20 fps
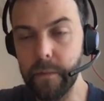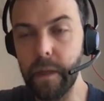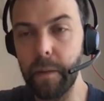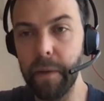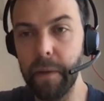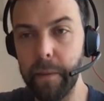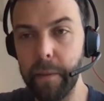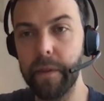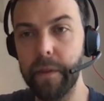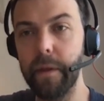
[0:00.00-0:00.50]

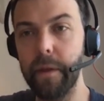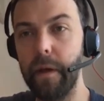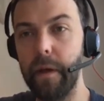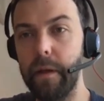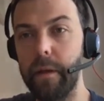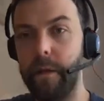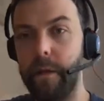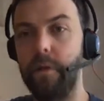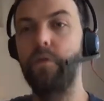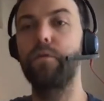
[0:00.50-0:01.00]
maybe
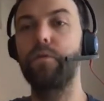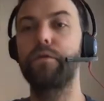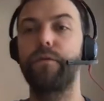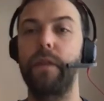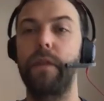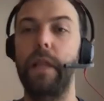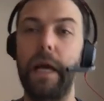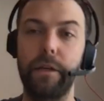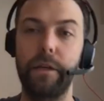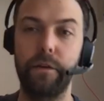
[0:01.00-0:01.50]
the news
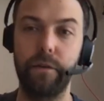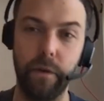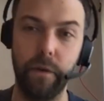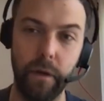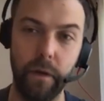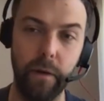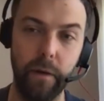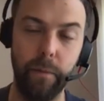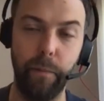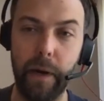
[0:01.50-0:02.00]
flash
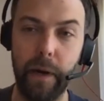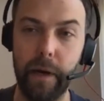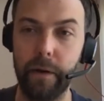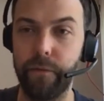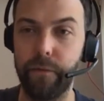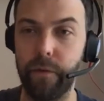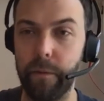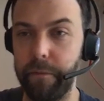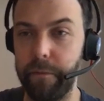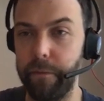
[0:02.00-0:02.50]
part
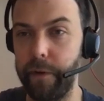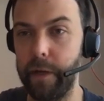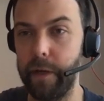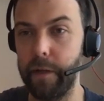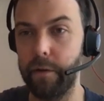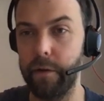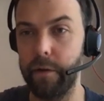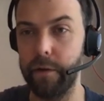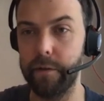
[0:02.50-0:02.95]
from ViVentor,